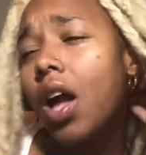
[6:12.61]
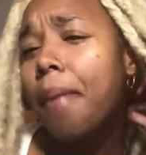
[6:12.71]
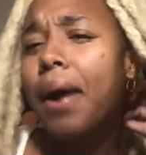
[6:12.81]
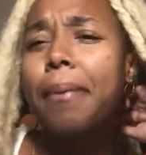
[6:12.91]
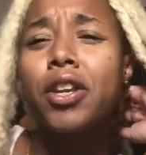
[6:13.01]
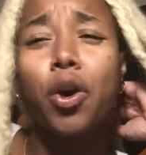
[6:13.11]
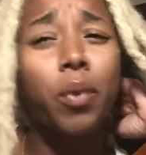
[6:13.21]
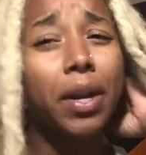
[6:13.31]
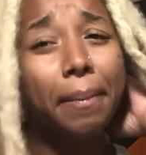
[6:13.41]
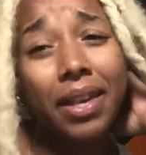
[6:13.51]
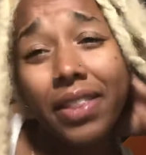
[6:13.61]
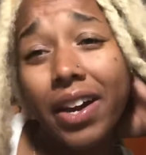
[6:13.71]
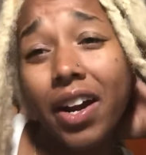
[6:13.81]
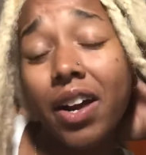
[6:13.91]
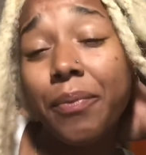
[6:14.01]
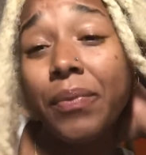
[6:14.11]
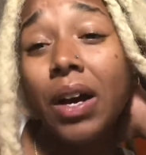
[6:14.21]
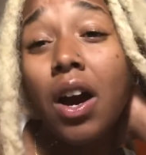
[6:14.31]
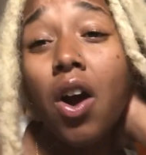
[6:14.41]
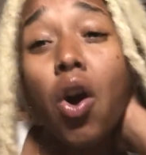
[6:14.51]
Probably don't want to be there.
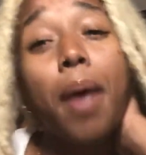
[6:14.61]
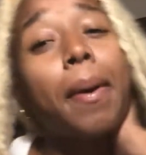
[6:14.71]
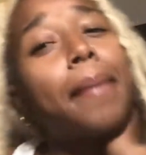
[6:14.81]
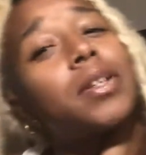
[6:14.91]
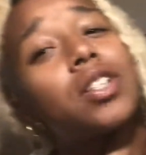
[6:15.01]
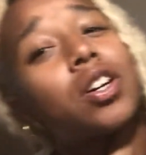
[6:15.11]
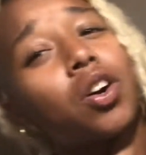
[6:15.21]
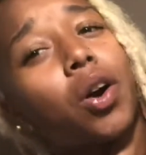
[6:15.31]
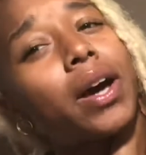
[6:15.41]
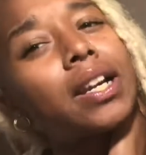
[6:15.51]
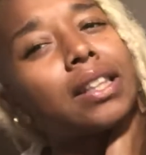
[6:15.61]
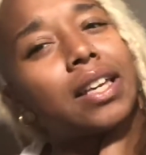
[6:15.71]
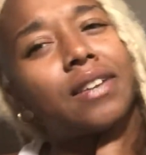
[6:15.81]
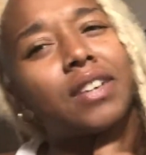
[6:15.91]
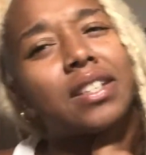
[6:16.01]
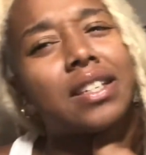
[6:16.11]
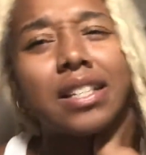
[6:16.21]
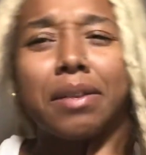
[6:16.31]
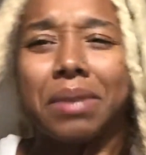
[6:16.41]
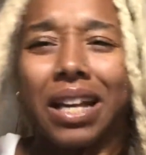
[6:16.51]
Or I'm probably just going to go ahead and leave because it
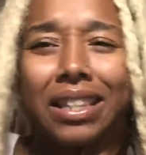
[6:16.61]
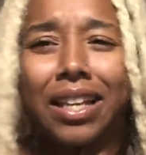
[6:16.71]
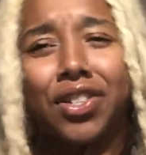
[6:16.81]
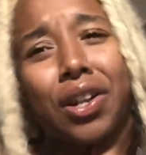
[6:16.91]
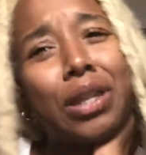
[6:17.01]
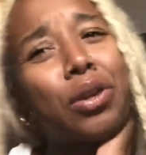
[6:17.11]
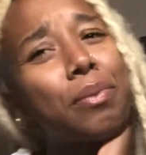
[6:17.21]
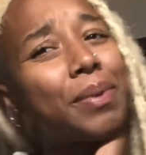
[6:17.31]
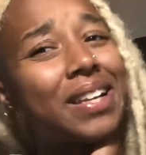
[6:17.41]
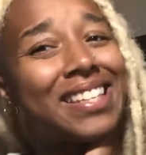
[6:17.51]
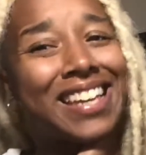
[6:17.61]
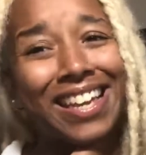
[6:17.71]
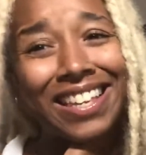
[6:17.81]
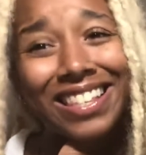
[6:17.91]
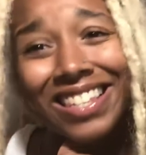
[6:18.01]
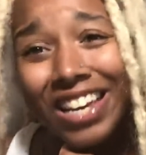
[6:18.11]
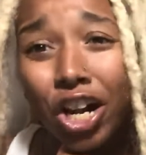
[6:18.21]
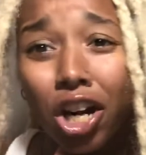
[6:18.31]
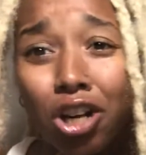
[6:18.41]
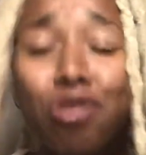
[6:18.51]
seems like things are a little bit tense
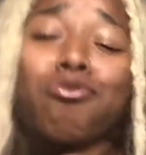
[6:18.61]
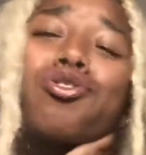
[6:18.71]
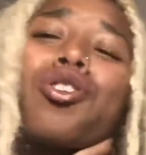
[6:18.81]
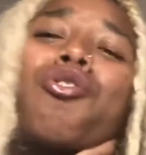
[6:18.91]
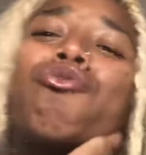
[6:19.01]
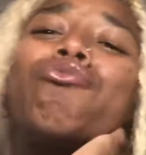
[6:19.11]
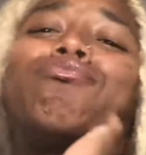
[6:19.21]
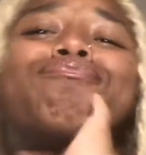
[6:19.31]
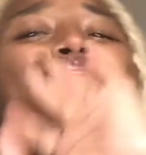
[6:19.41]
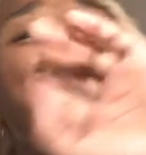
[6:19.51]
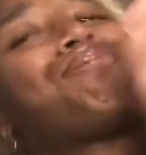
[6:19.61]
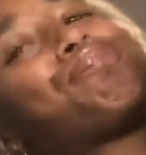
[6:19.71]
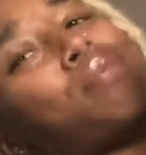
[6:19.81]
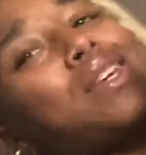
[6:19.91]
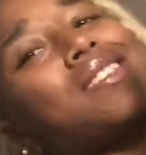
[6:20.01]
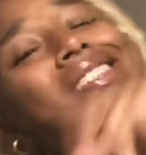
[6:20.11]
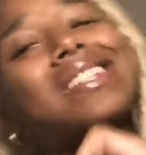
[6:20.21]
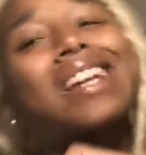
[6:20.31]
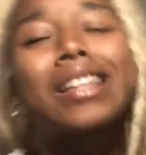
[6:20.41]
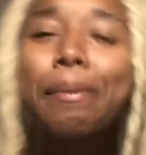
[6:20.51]
here. So, peace.
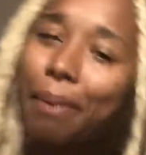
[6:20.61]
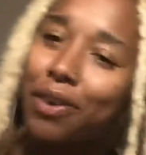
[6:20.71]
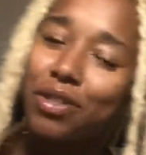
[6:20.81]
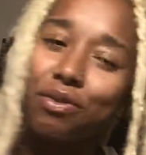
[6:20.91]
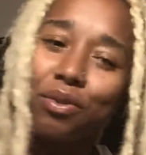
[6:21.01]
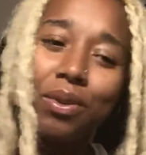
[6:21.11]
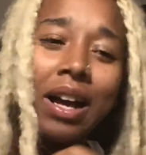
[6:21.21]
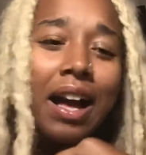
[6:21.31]
Nothing personal.